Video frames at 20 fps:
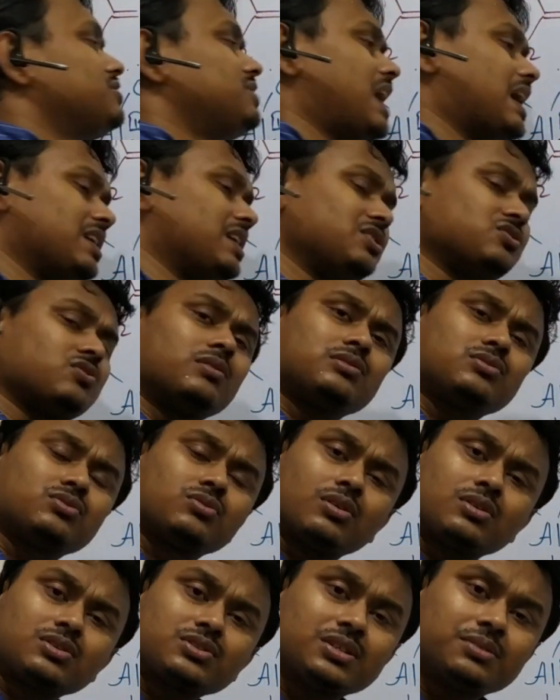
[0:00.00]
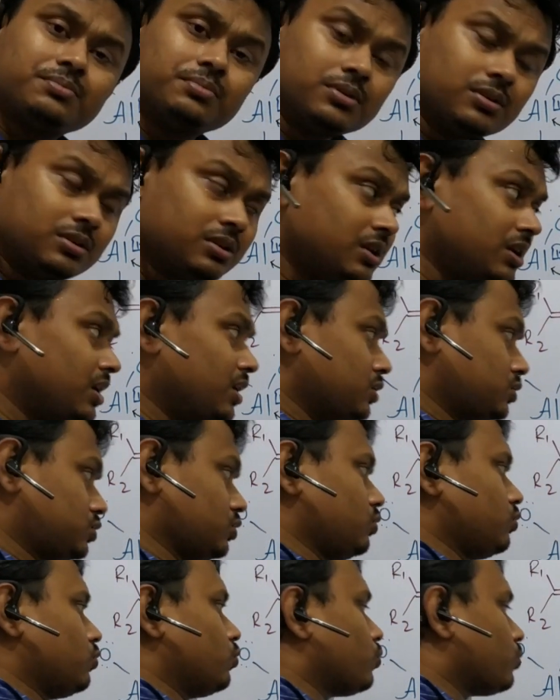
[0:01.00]
that is also not stable.
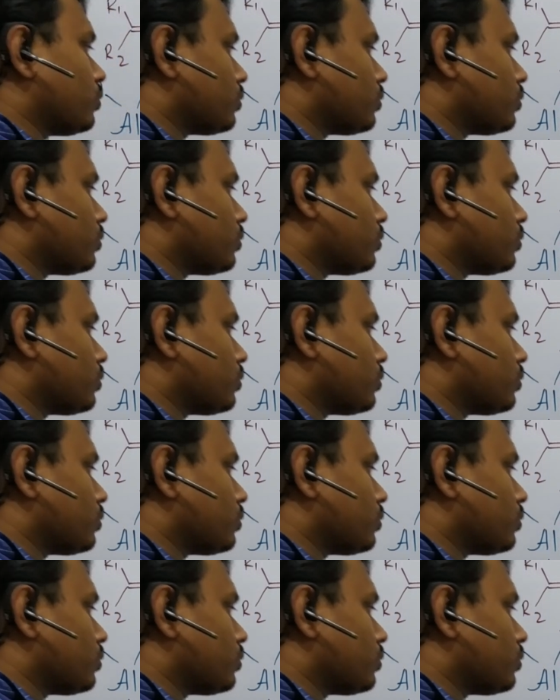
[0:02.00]
So